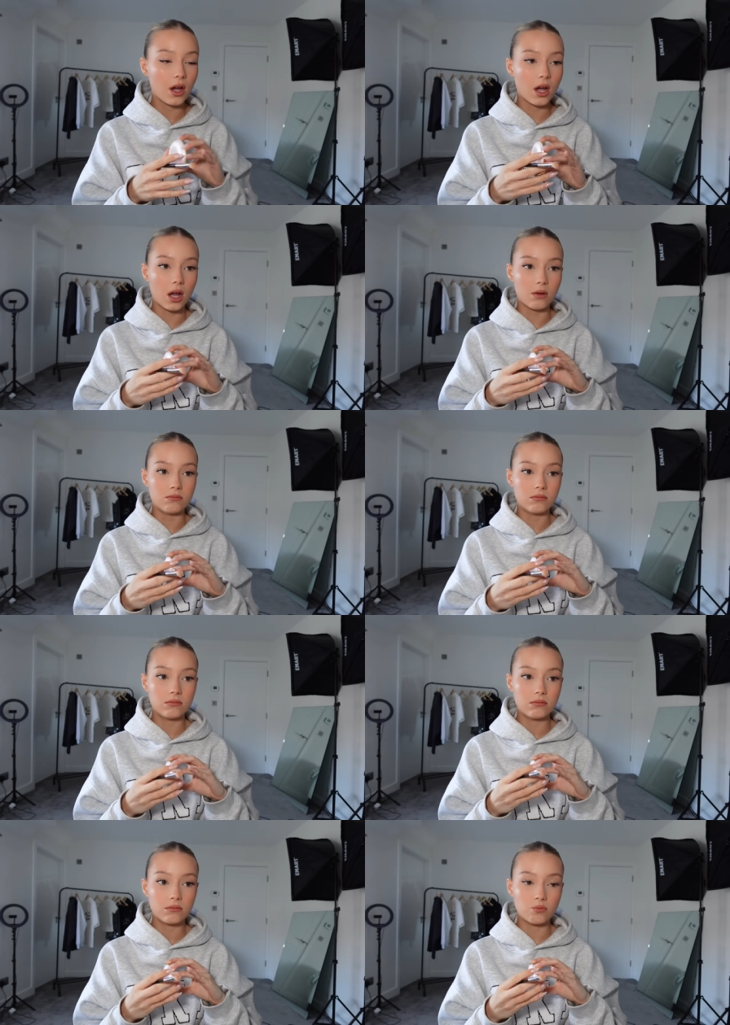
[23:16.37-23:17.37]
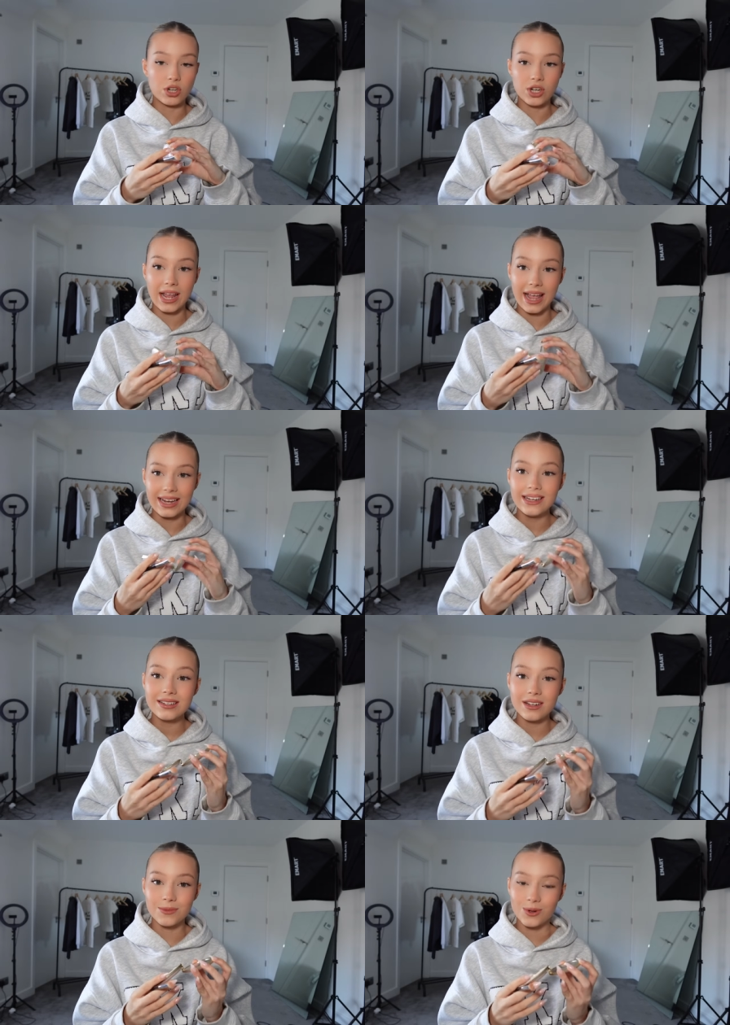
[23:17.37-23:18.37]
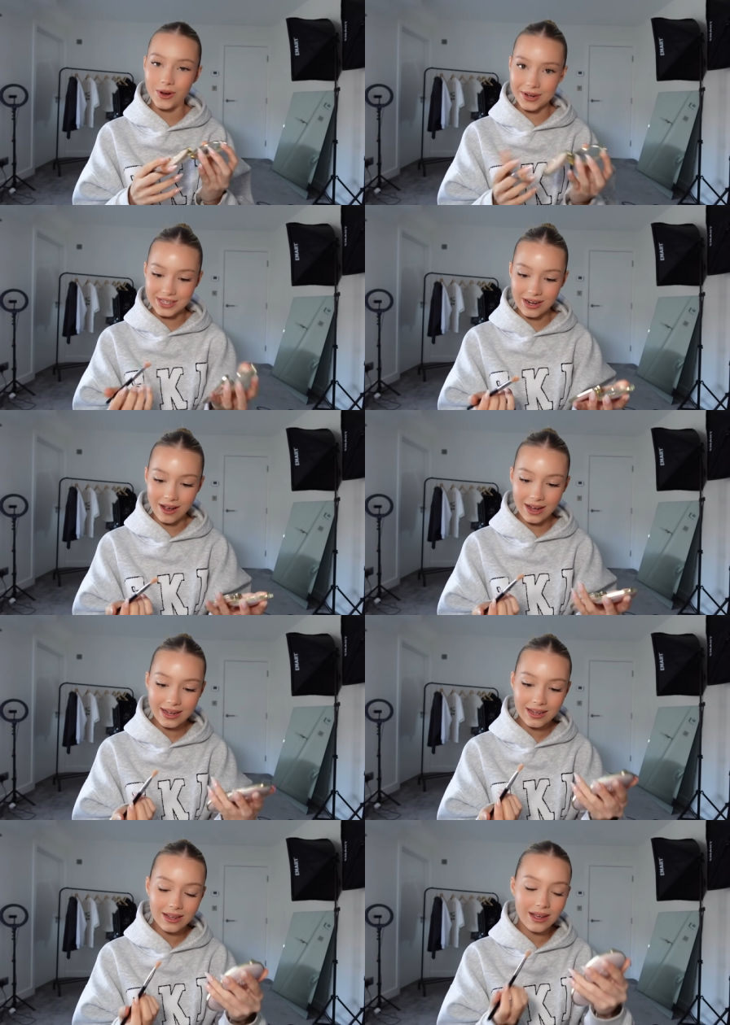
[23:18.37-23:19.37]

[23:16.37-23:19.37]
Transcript: um, which I hate, I'm not going to lie.